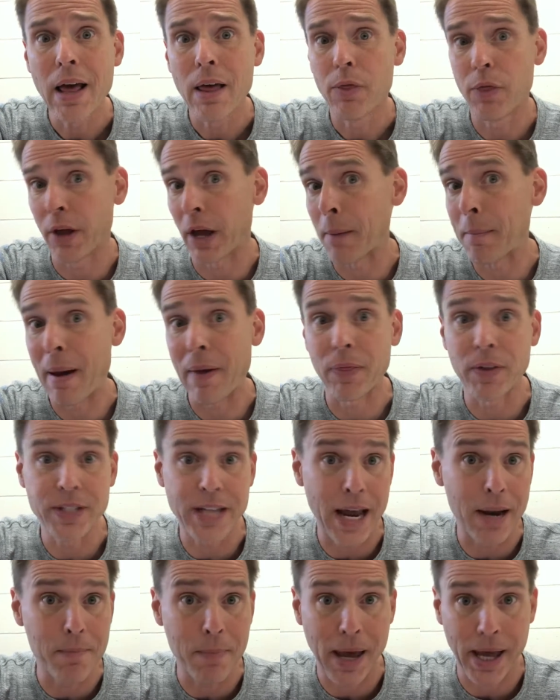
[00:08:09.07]
Think about the
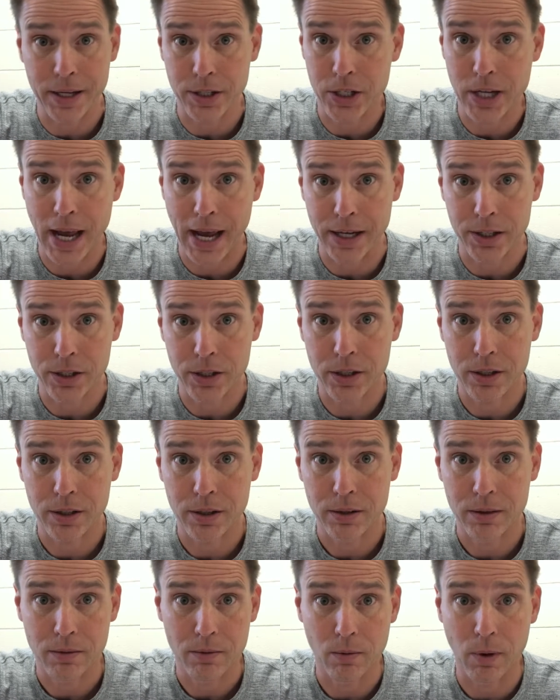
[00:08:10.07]
dead man's test,
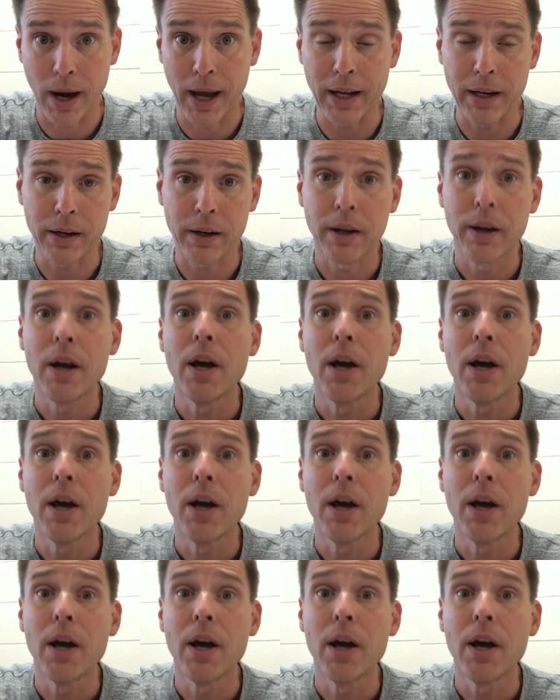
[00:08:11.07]
right?